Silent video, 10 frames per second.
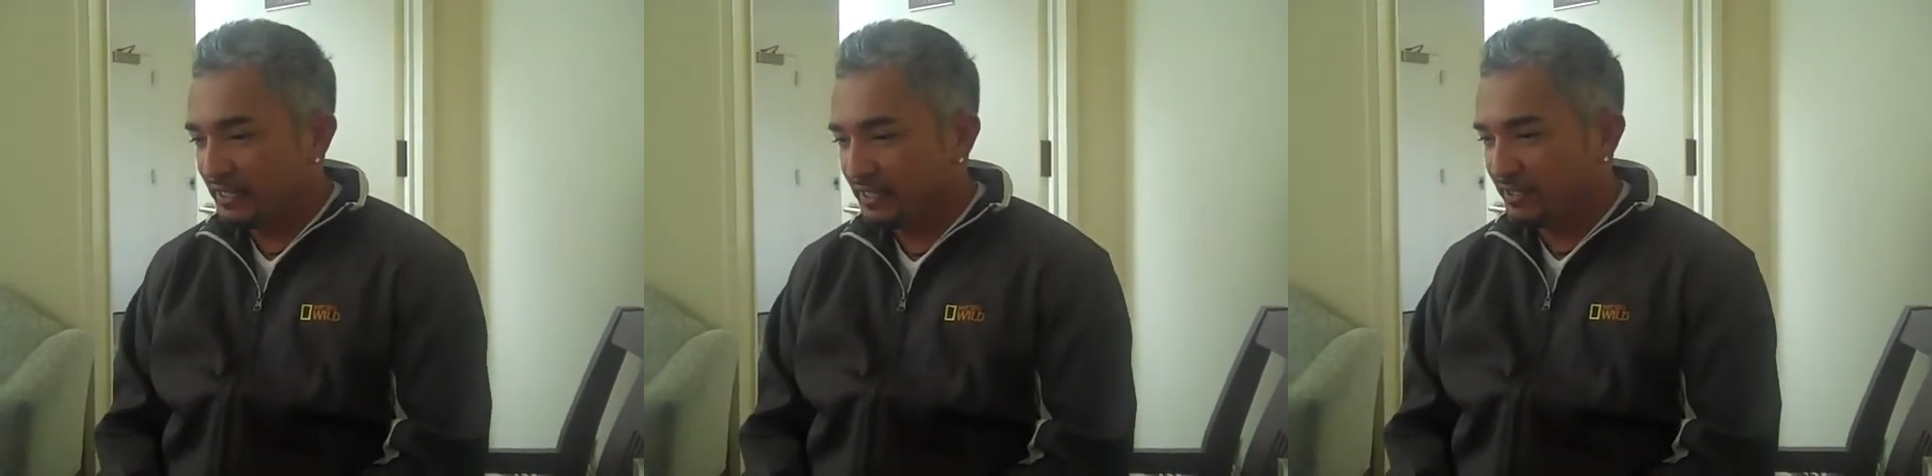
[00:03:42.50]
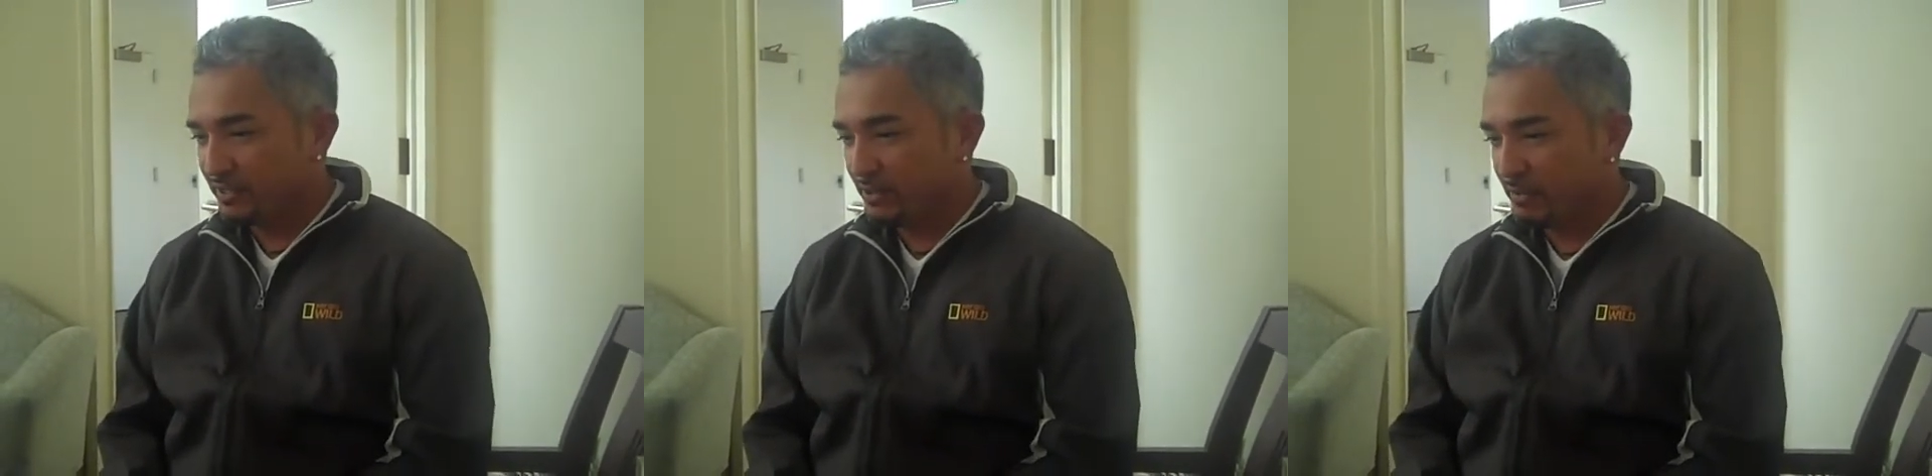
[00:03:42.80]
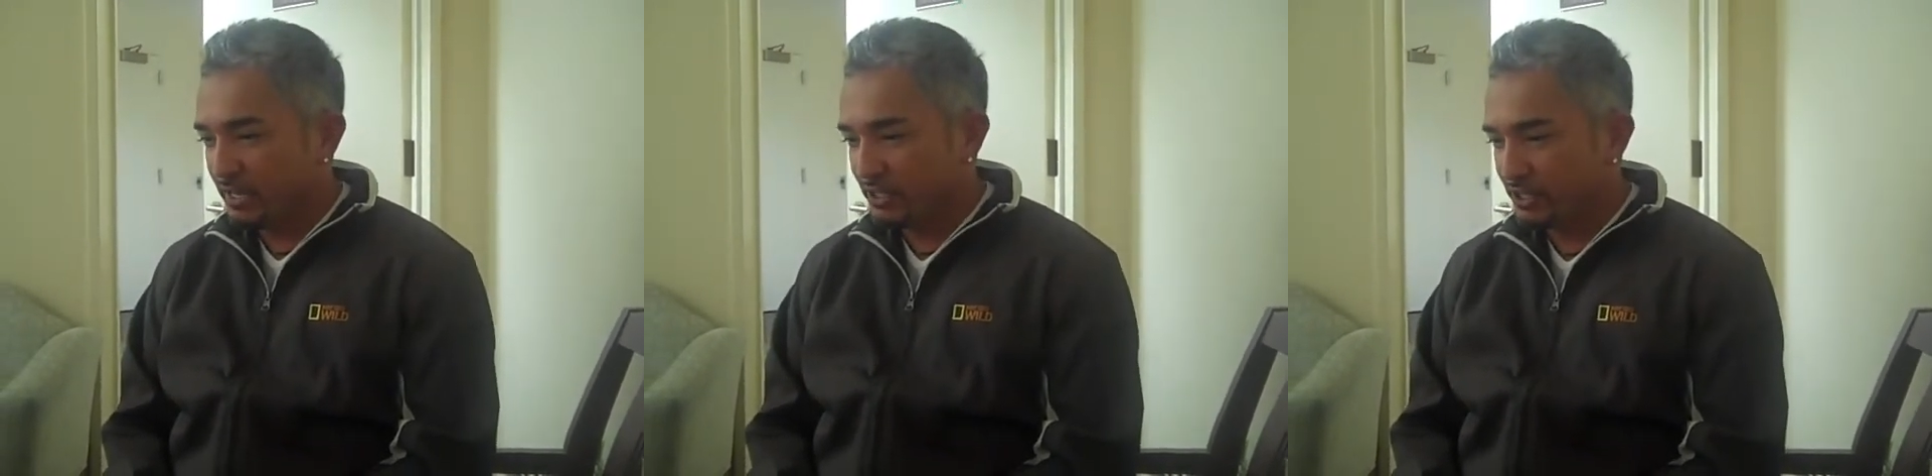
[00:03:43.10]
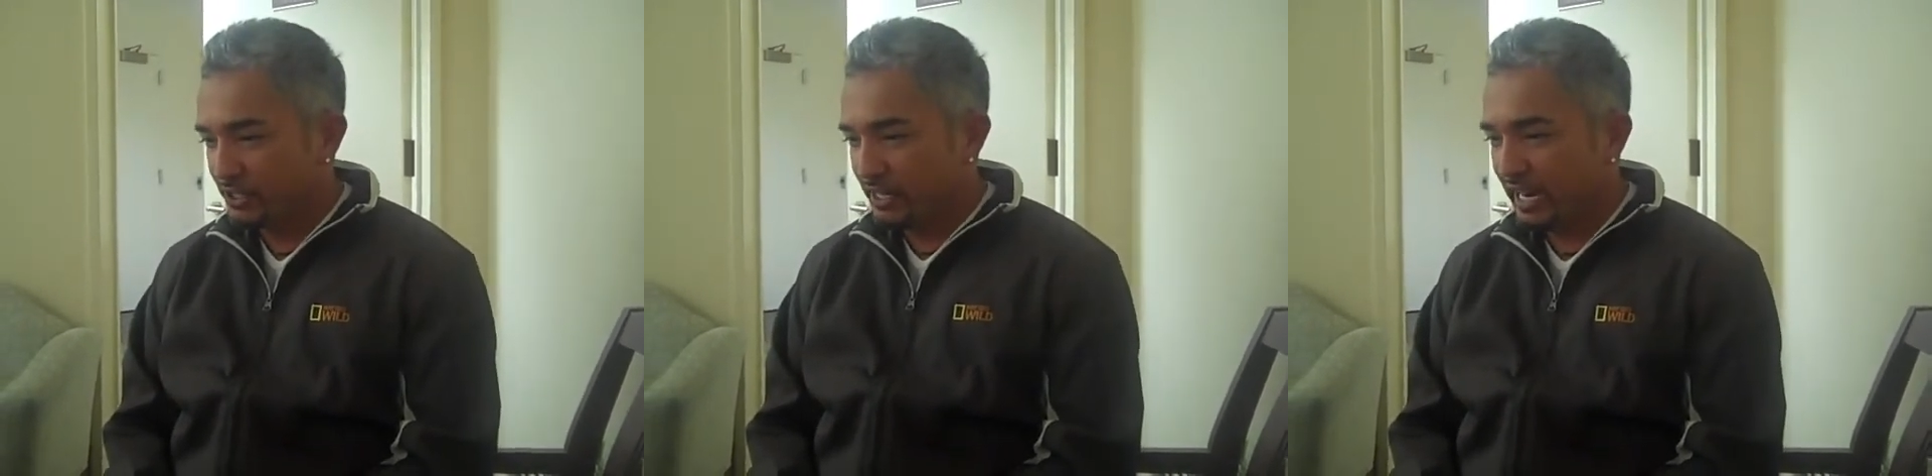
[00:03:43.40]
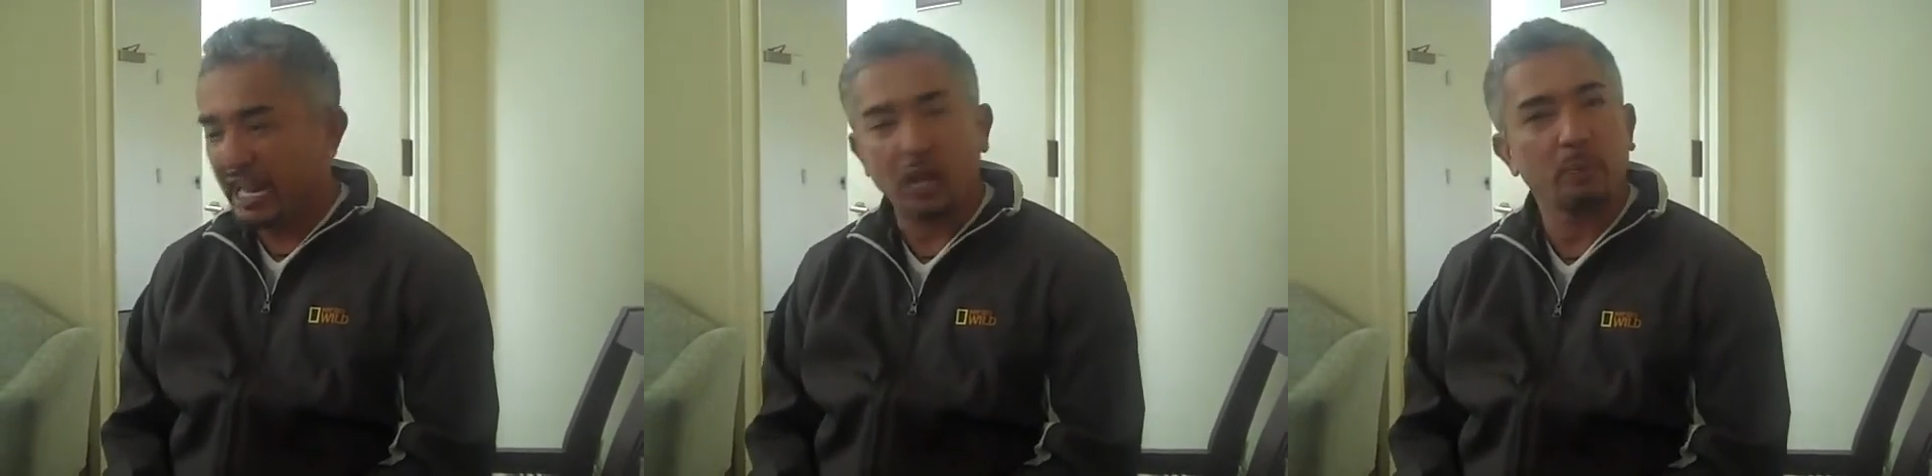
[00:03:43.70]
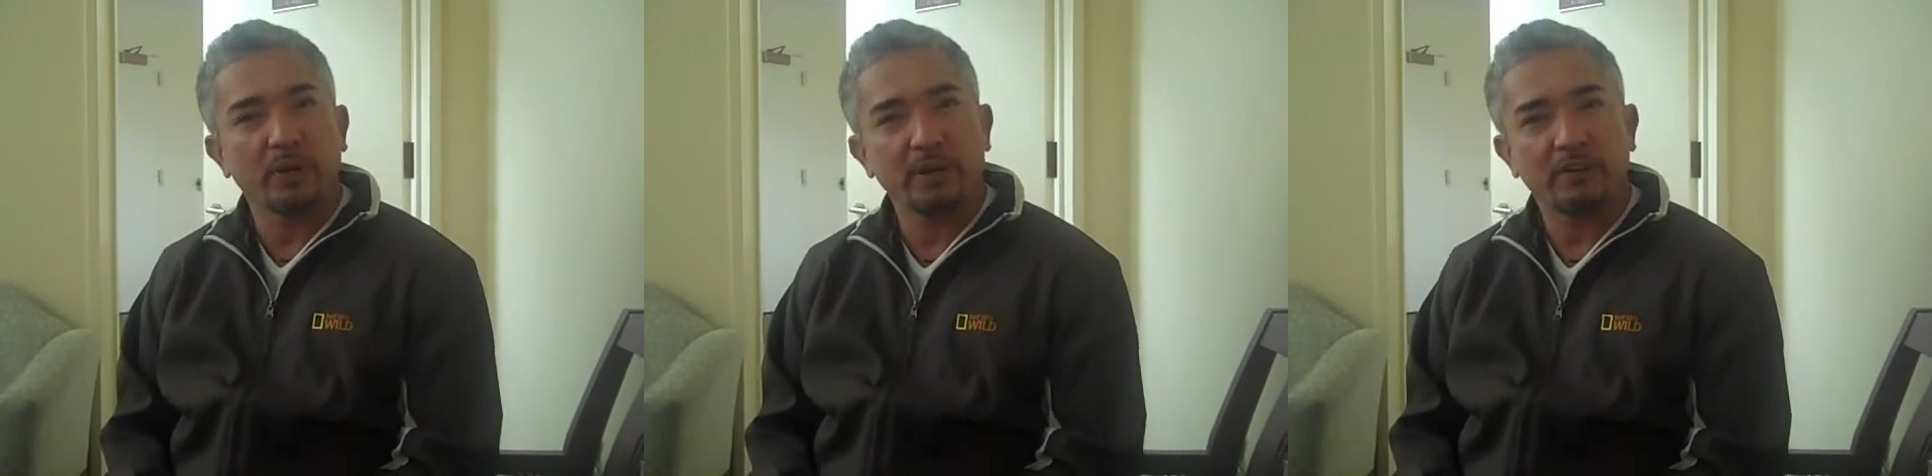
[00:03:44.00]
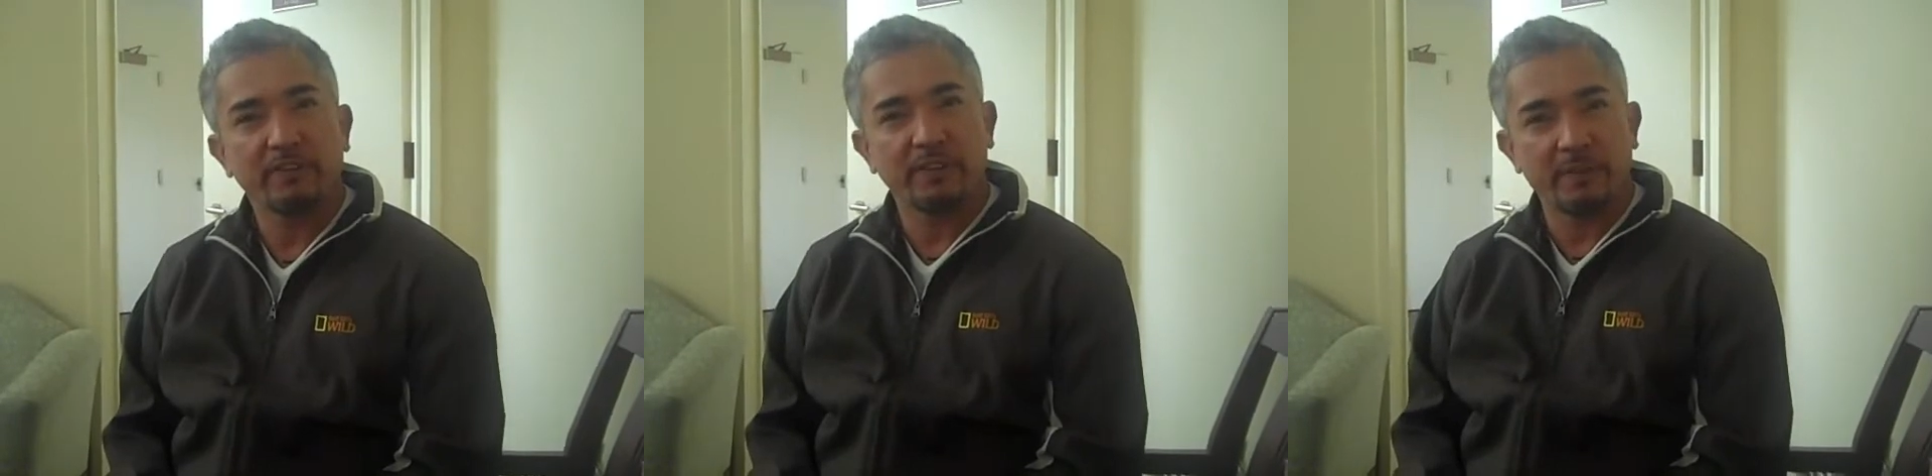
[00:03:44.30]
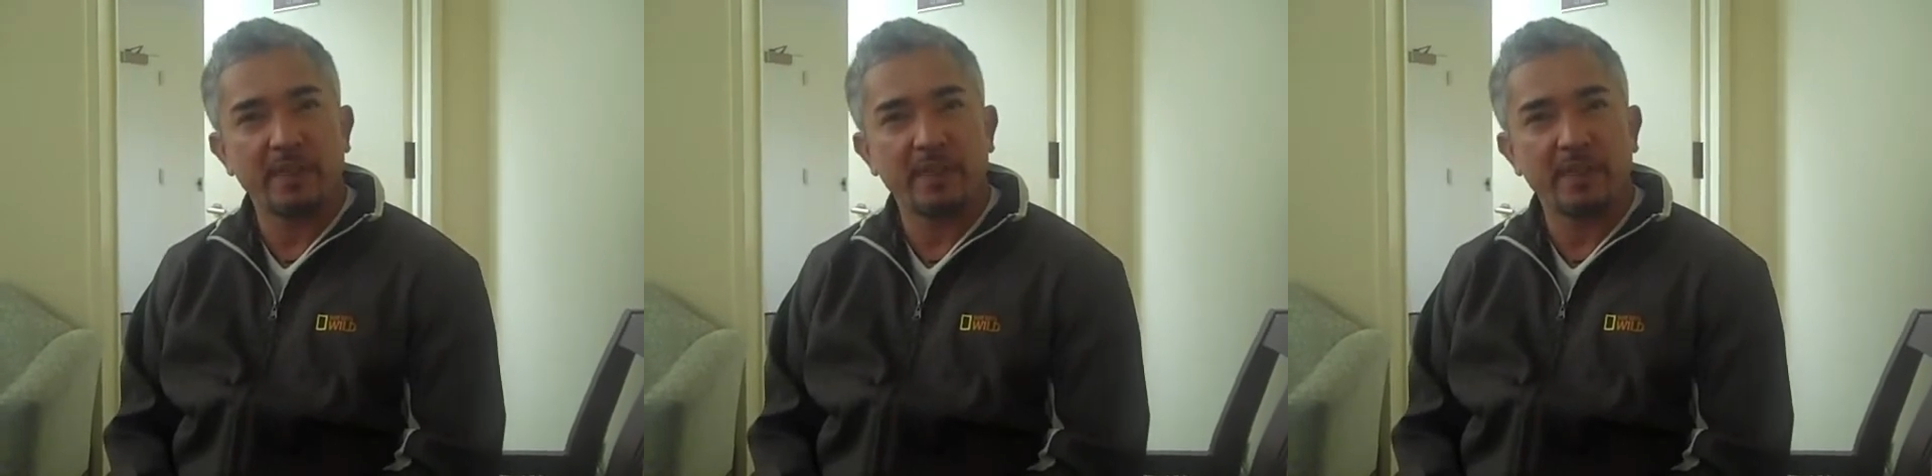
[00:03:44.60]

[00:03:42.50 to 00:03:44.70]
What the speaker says: It's so much help from